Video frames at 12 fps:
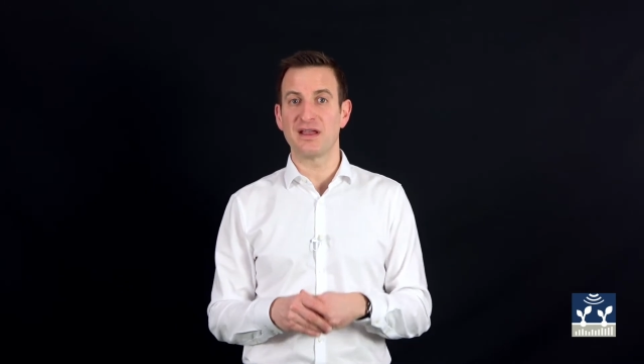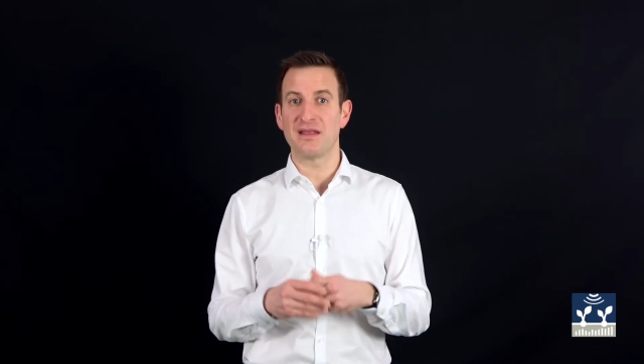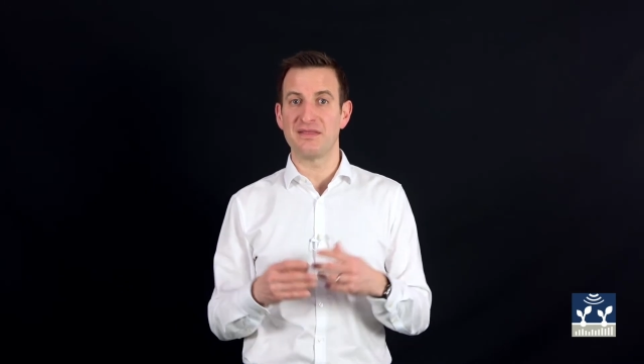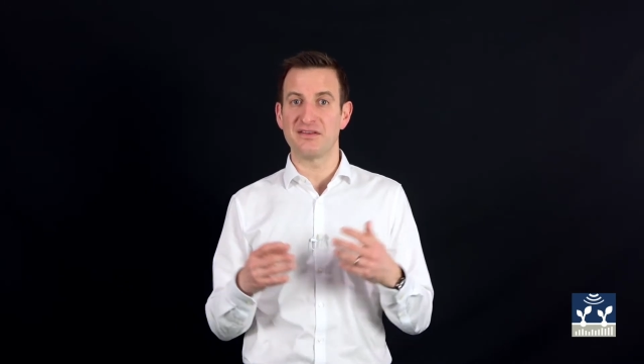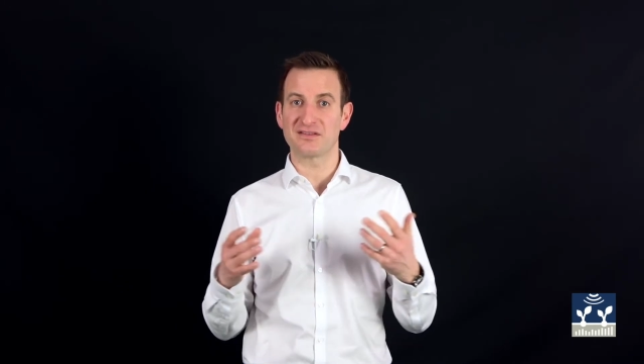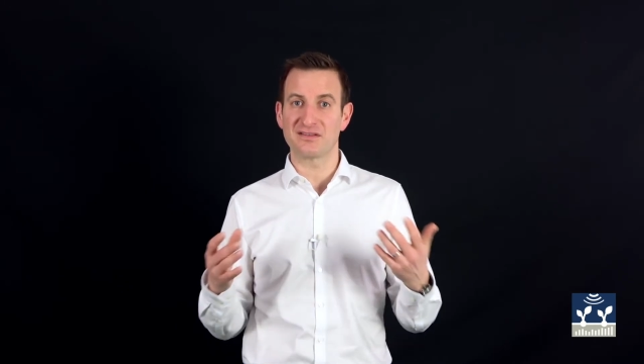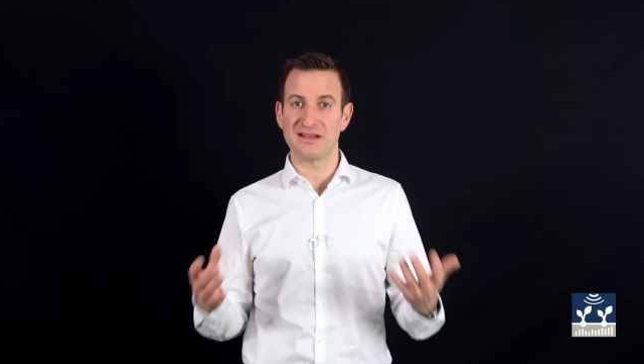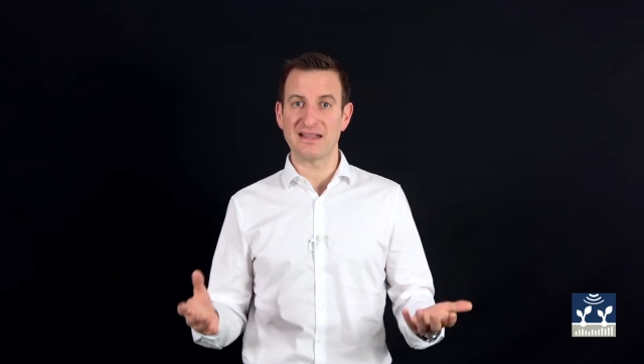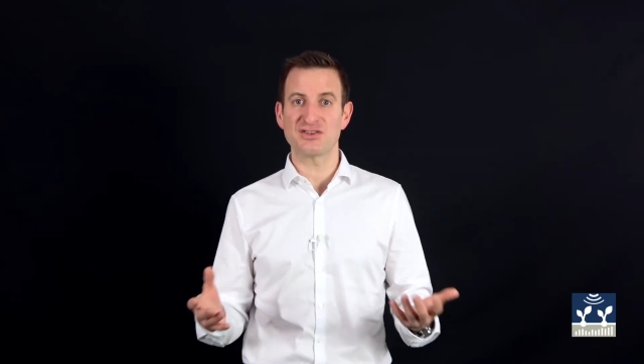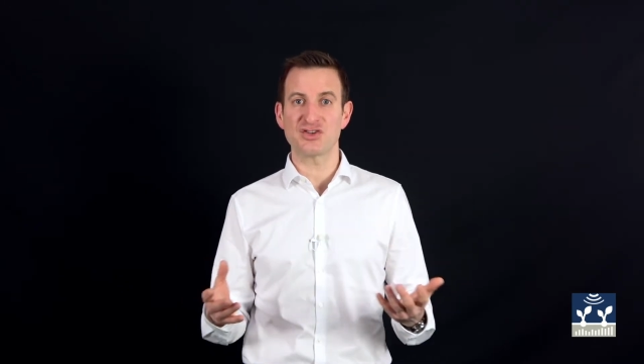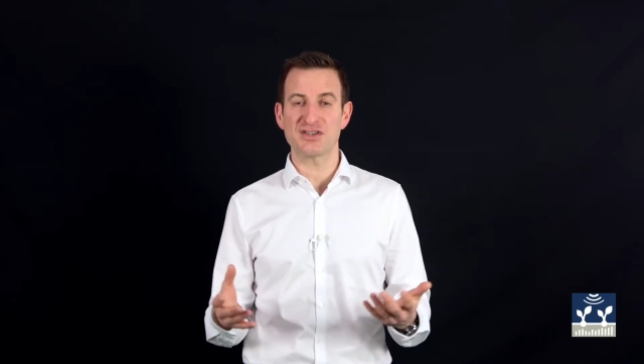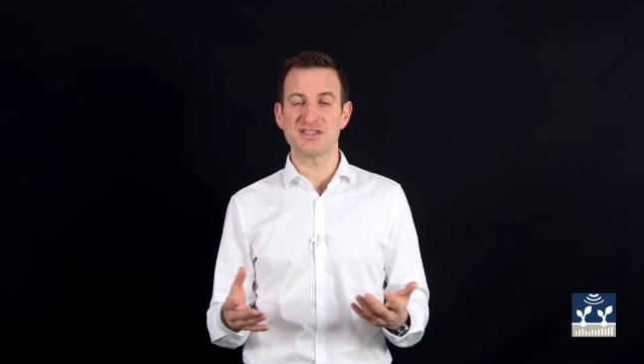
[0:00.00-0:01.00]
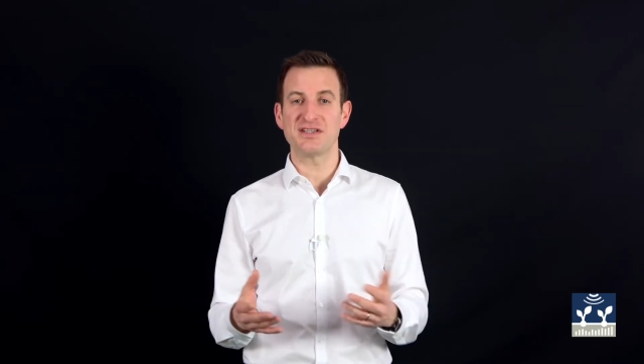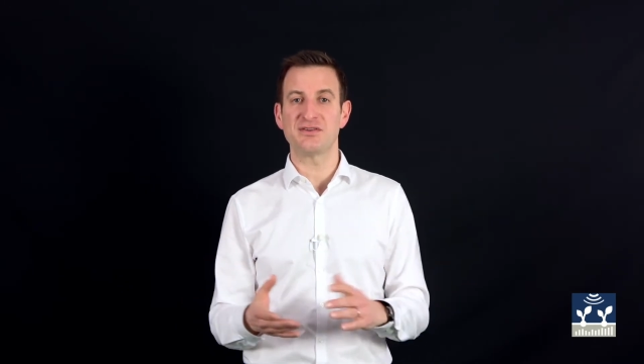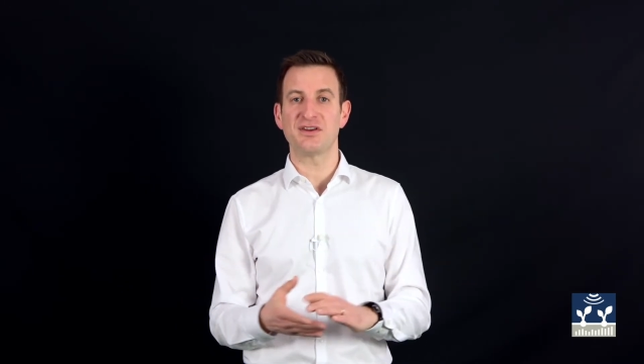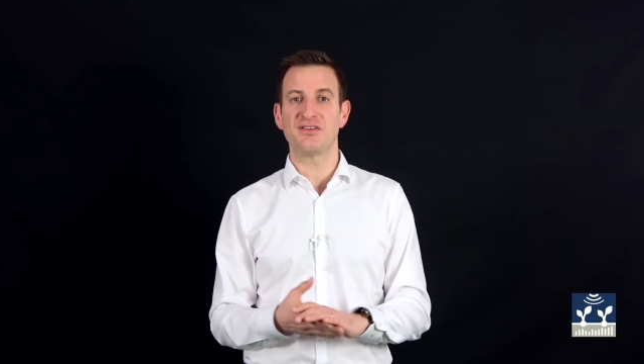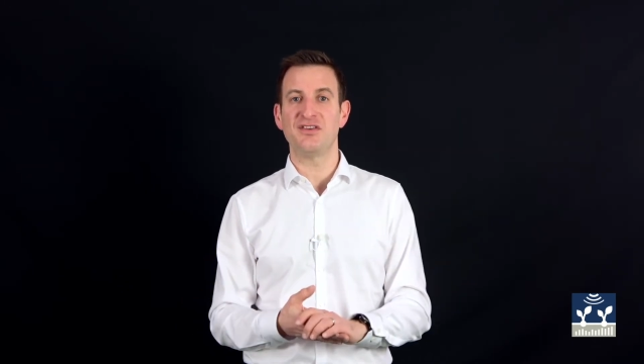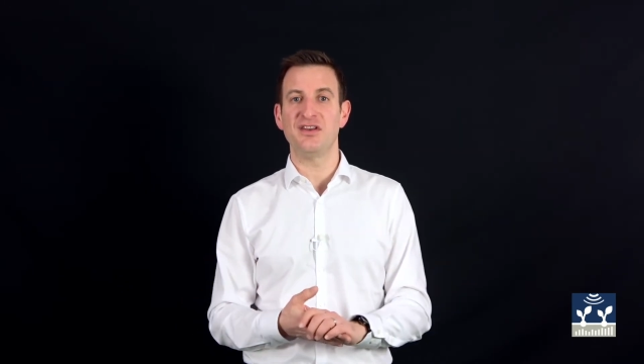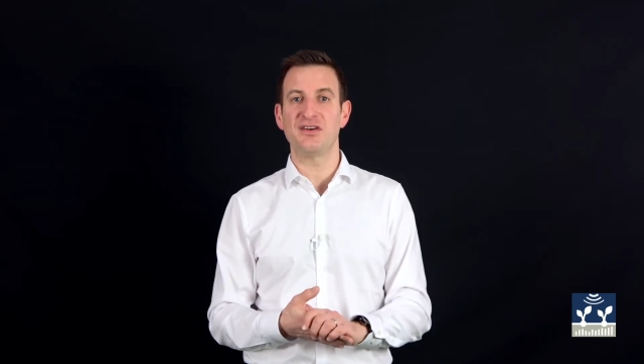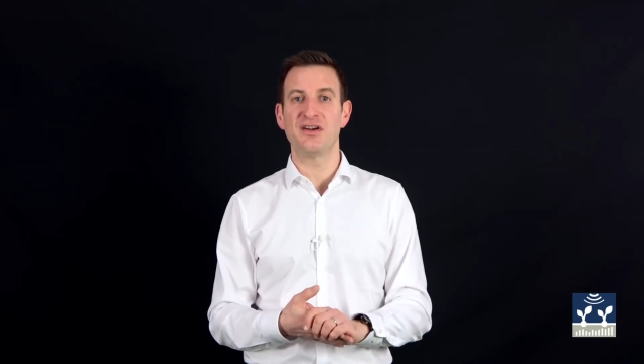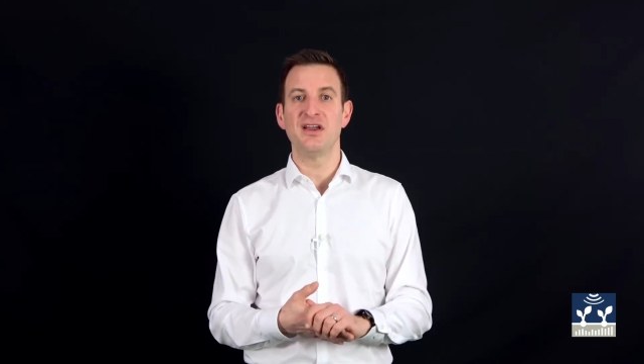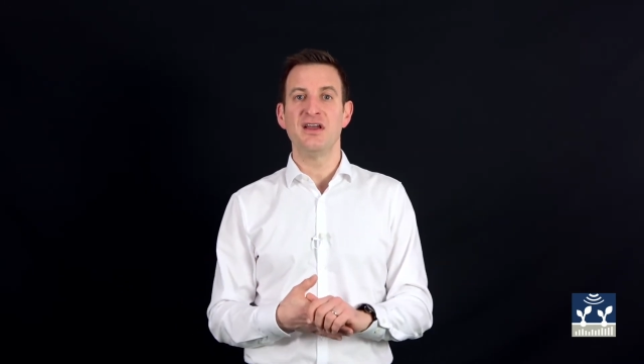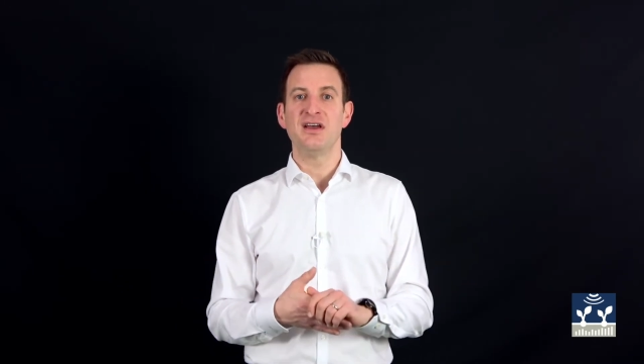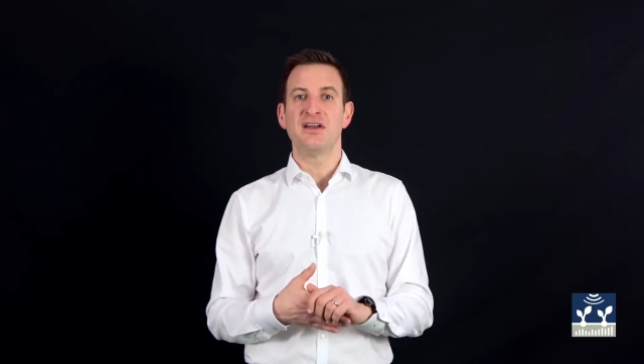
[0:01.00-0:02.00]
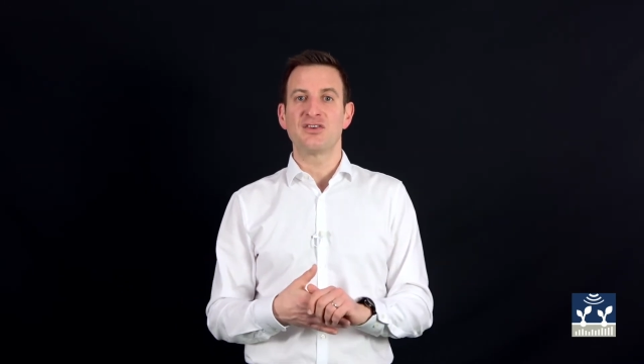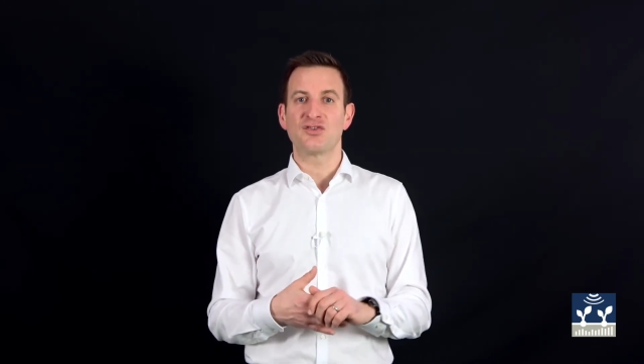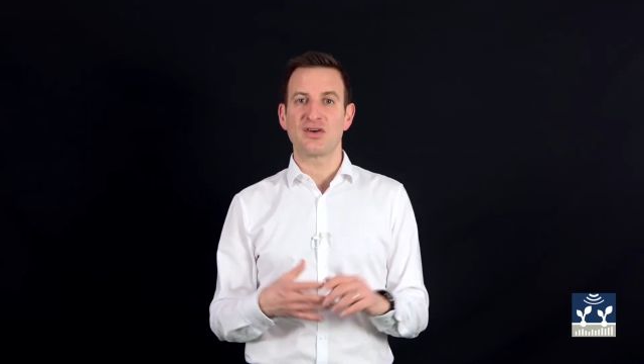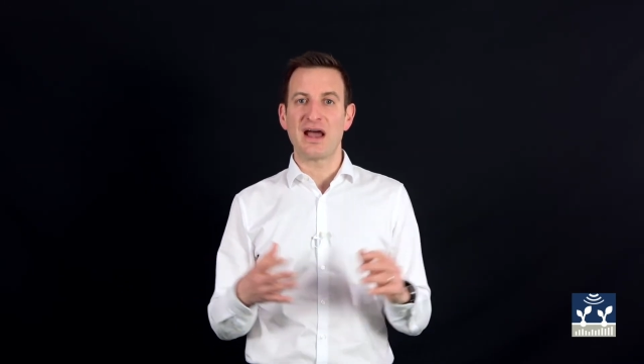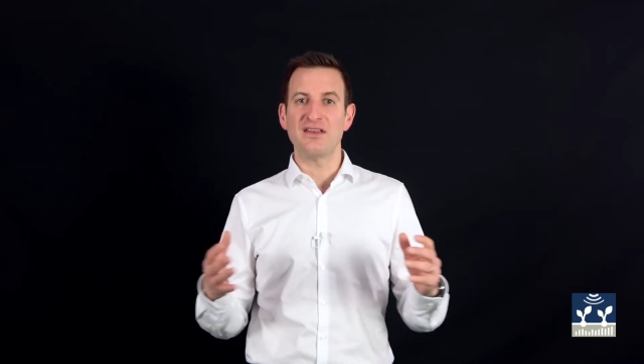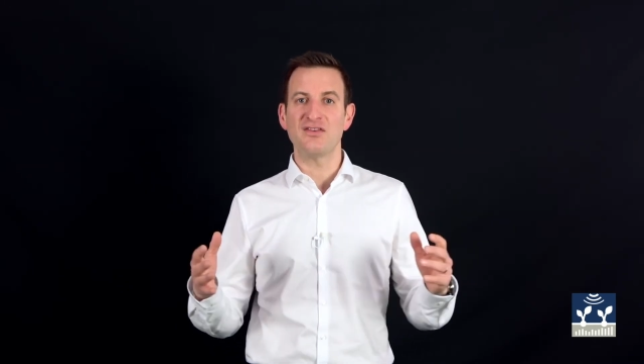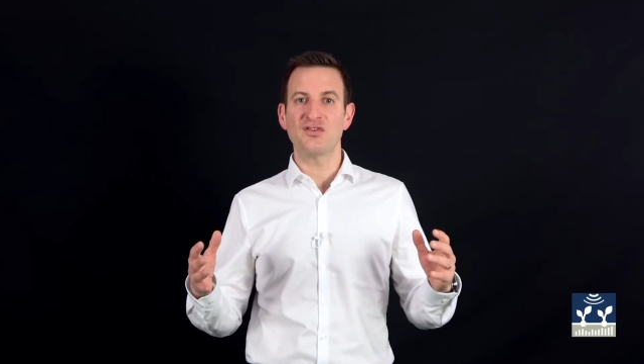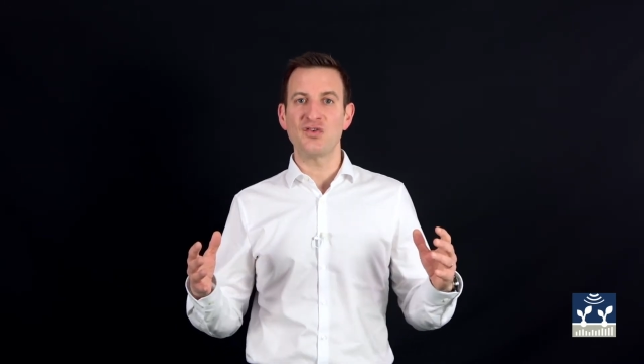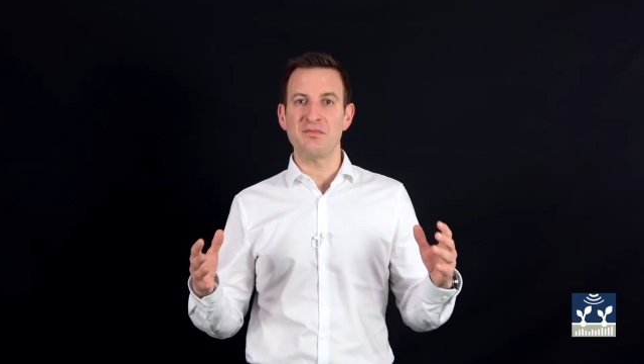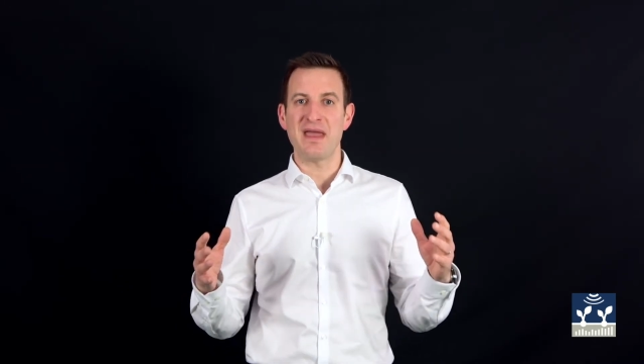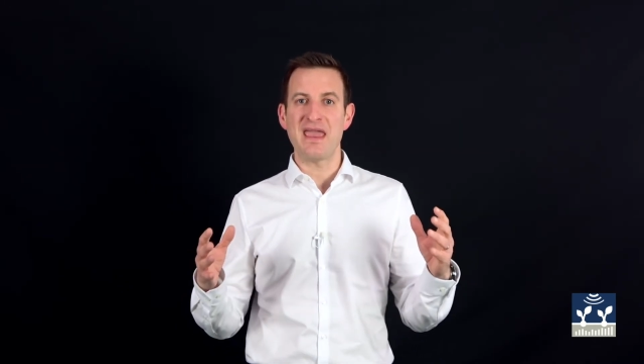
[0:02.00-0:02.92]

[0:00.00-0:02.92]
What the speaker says: And this lecture series here tries to